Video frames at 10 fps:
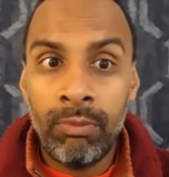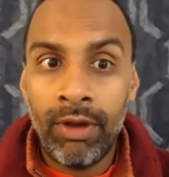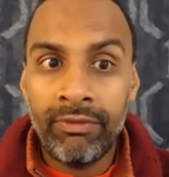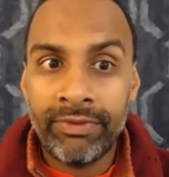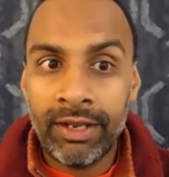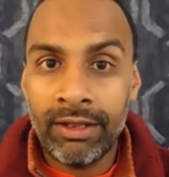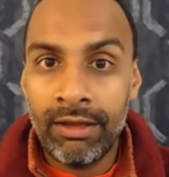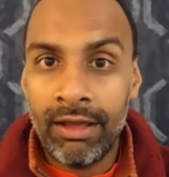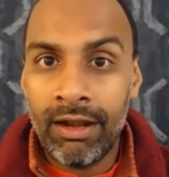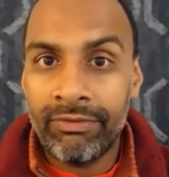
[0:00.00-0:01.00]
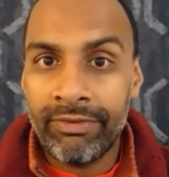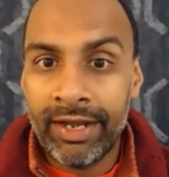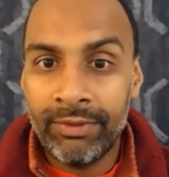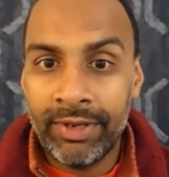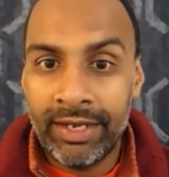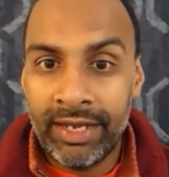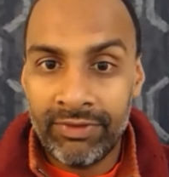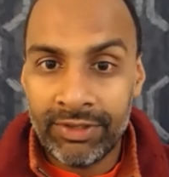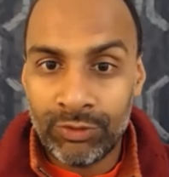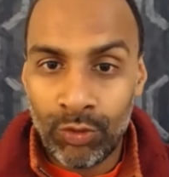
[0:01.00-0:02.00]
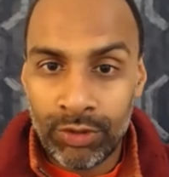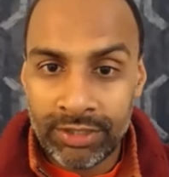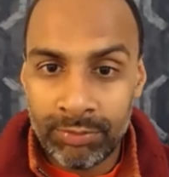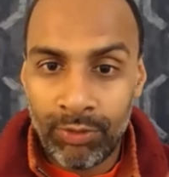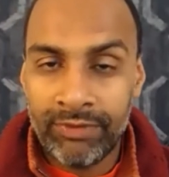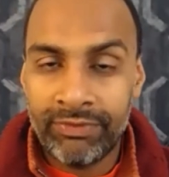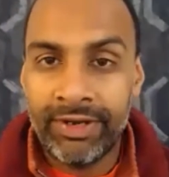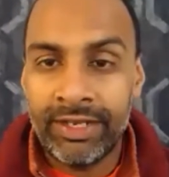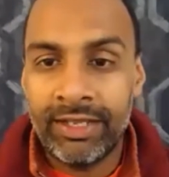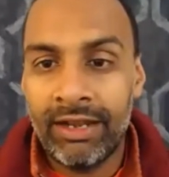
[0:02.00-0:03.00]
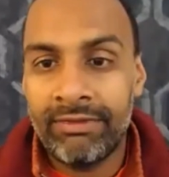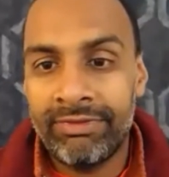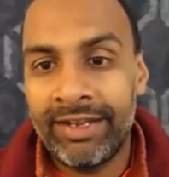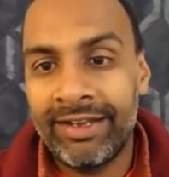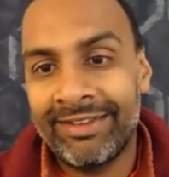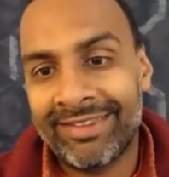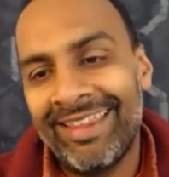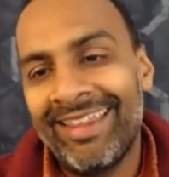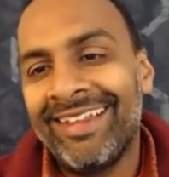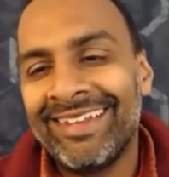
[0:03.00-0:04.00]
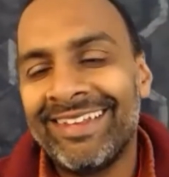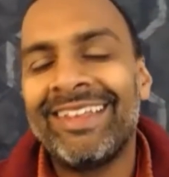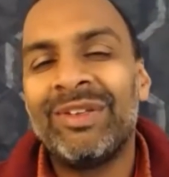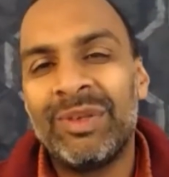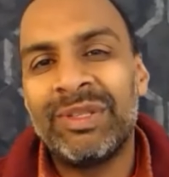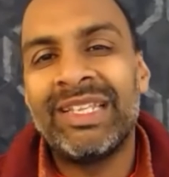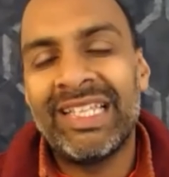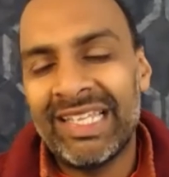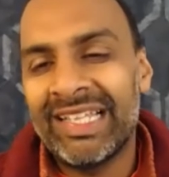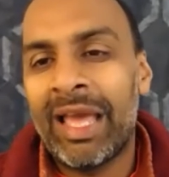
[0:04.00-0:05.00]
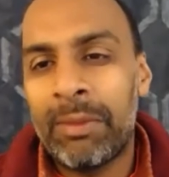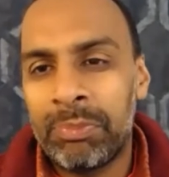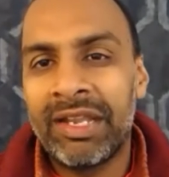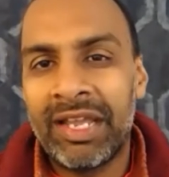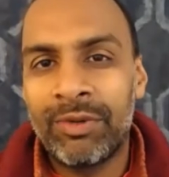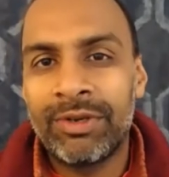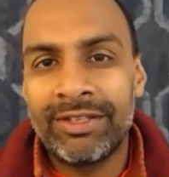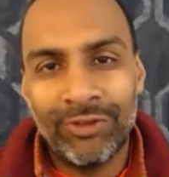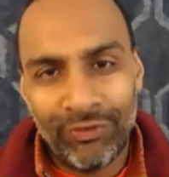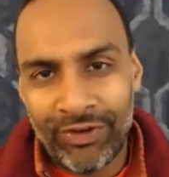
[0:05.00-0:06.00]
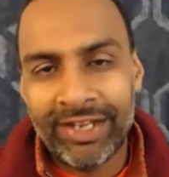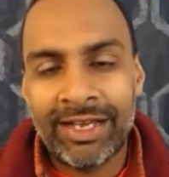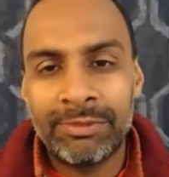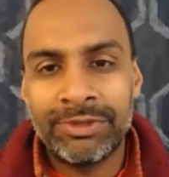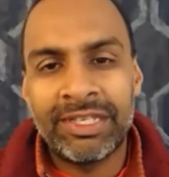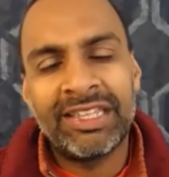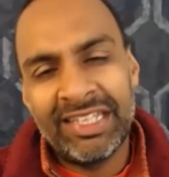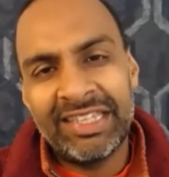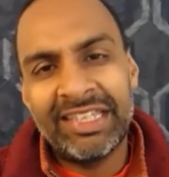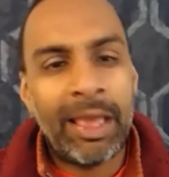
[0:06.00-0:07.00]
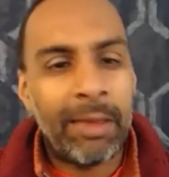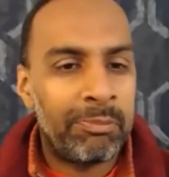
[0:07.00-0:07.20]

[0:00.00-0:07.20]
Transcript: boyfriend, girlfriend. We never saw this boyfriend, girlfriend. And you know, these things happen nowadays. Your friend comes and says, these things